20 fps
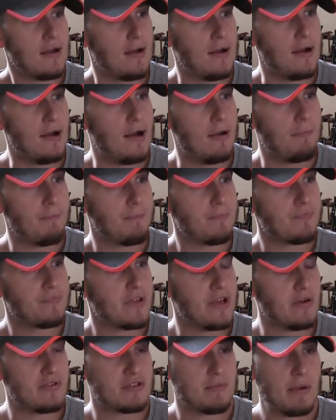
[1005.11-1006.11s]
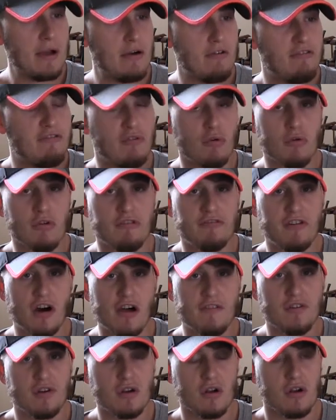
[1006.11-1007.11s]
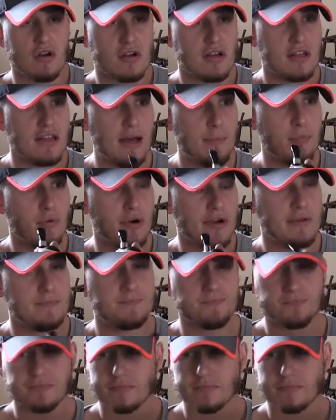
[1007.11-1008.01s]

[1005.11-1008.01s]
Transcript: It was about 4 or 5 o'clock at that point.